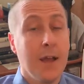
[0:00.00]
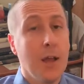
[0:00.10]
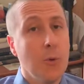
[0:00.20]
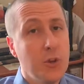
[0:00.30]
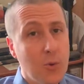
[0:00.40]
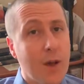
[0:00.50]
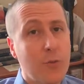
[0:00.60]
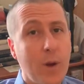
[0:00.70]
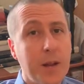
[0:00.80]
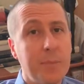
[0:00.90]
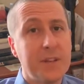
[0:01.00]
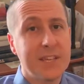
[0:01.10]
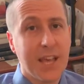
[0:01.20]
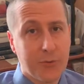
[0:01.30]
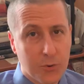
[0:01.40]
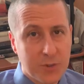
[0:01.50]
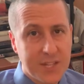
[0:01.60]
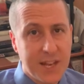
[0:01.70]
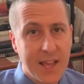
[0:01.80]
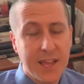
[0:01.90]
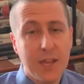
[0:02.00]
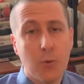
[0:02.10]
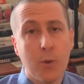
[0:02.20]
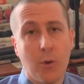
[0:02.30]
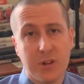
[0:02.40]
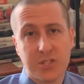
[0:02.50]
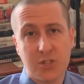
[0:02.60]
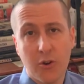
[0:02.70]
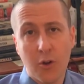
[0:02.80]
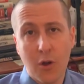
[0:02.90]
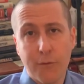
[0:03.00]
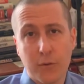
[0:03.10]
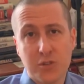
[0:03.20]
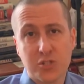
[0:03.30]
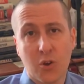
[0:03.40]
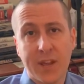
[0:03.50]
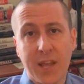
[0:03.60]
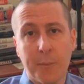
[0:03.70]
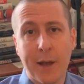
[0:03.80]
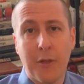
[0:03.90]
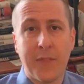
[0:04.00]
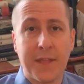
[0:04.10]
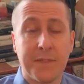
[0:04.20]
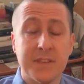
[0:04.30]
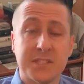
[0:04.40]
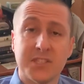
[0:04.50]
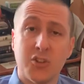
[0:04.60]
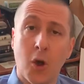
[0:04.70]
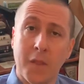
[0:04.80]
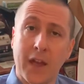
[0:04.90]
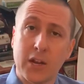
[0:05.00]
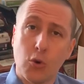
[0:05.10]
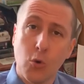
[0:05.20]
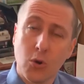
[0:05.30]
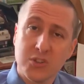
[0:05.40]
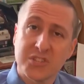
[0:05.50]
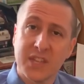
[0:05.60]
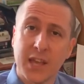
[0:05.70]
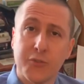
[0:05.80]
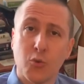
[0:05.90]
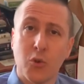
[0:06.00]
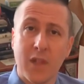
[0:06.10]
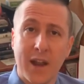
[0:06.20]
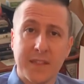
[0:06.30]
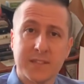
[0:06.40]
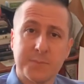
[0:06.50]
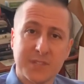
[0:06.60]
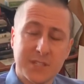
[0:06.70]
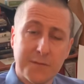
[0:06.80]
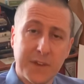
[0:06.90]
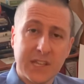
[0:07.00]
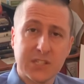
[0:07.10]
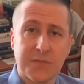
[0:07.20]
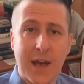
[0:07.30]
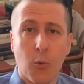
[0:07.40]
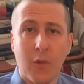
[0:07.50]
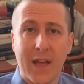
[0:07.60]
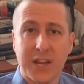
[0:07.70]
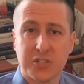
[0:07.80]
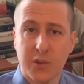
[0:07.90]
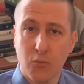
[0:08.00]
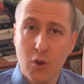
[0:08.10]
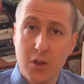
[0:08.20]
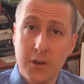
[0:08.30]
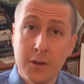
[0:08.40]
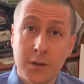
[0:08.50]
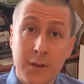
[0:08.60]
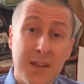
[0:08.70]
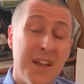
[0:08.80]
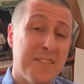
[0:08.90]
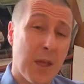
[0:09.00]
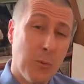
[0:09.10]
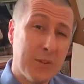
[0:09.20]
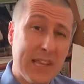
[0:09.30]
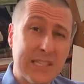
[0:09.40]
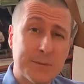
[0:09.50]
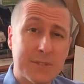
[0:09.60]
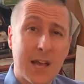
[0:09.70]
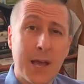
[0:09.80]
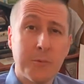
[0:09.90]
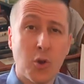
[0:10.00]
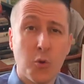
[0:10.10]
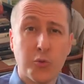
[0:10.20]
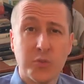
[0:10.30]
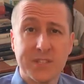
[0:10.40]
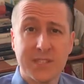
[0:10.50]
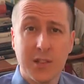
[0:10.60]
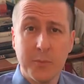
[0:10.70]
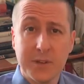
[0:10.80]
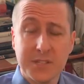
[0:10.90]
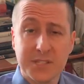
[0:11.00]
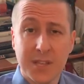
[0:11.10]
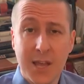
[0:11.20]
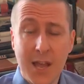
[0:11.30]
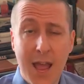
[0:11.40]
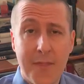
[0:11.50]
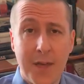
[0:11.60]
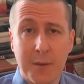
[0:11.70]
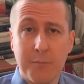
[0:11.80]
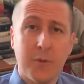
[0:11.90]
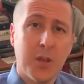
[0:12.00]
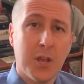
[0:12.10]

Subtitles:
We do have quite a bit to get through today. We want to start off first talking about that this is an online course and get through a lot of the specifics of how we'll actually run. Then we'll take some time, go through the syllabus, and then